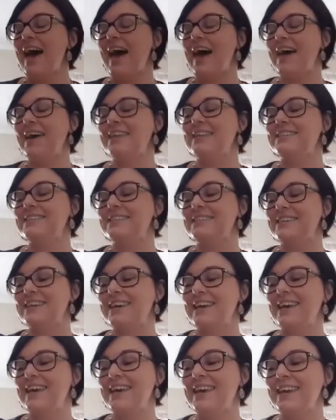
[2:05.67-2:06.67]
And
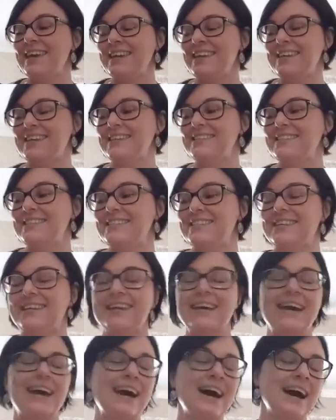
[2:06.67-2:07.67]
in it,
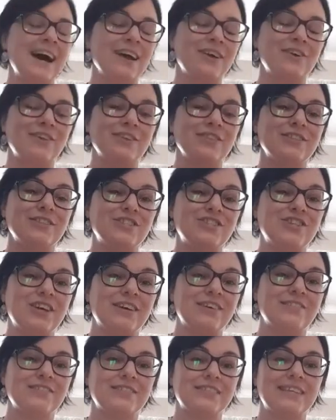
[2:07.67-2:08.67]
I got the
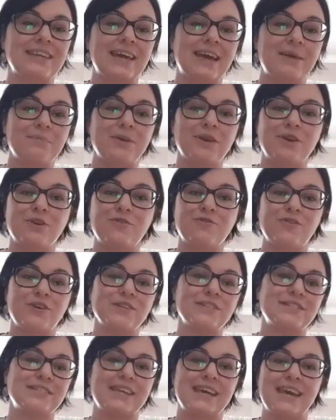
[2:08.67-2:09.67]
chuckles in coming
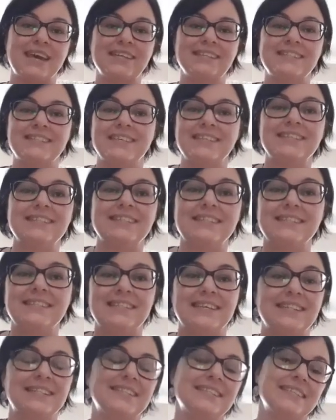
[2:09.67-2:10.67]
across a sentence
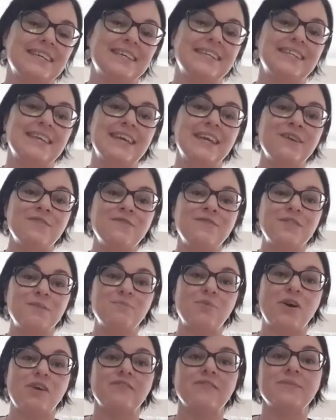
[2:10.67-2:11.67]
that said, if the
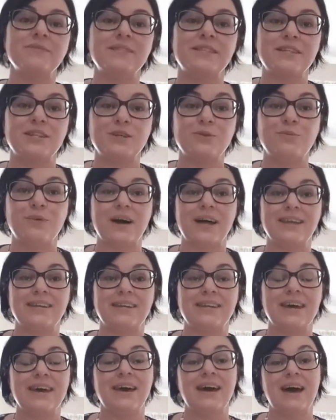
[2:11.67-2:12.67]
Proverbs
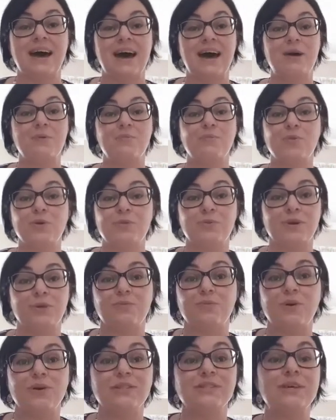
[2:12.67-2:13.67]
31 um, woman
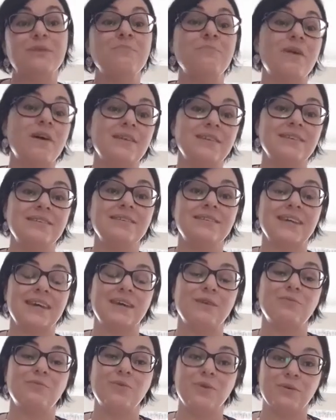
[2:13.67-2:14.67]
was a modern
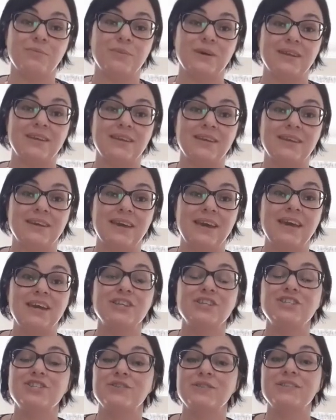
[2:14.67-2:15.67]
day woman,
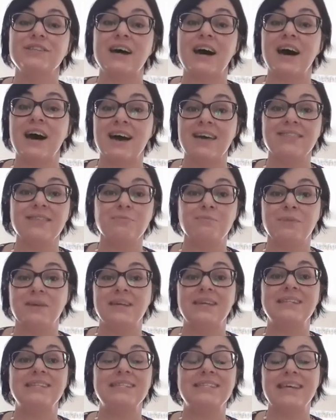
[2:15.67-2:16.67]
she would either
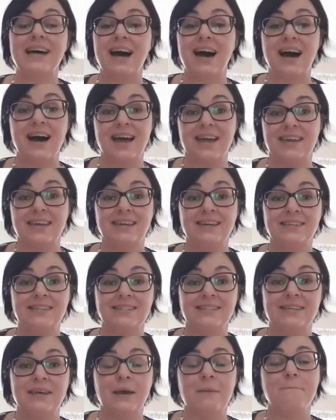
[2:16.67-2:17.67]
be
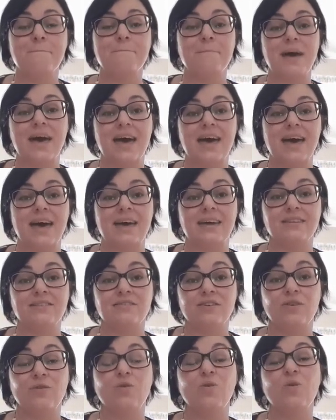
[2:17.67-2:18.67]
tired, mad,
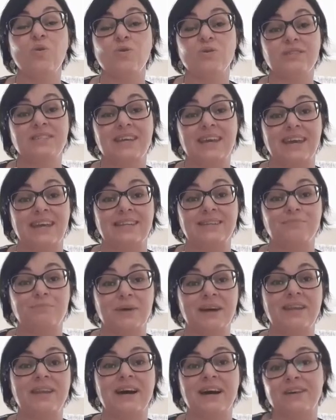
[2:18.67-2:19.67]
or dead
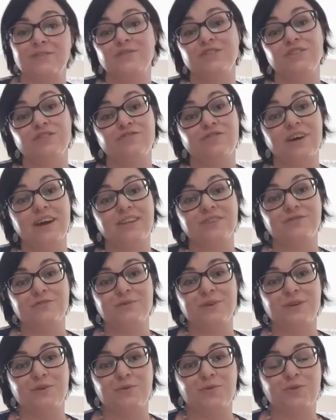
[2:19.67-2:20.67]
by now if she tried
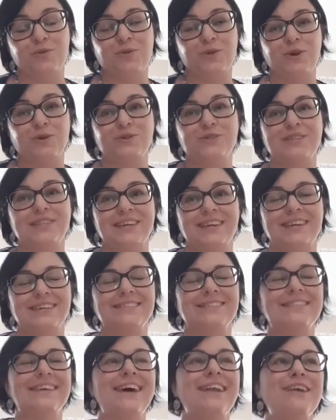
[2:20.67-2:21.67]
doing all those
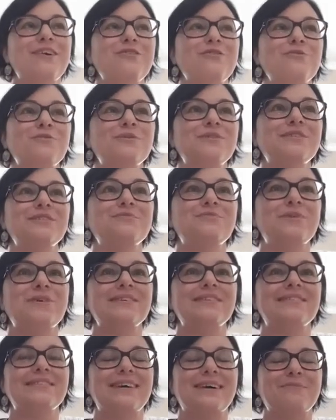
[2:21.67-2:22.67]
things. And I thought it
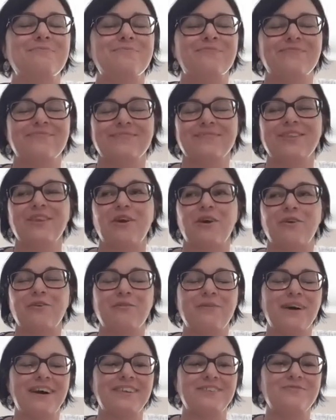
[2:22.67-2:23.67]
was, um, yeah,
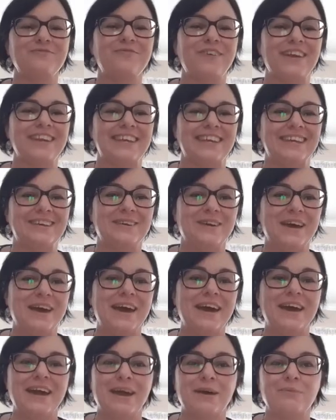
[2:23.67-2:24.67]
quite funny
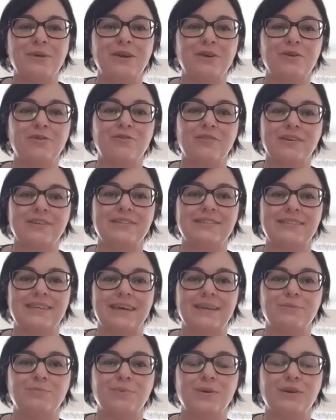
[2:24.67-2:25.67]
coming across
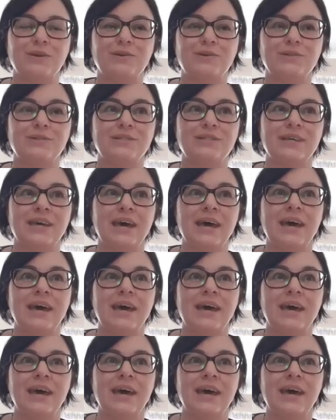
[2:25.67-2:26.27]
that because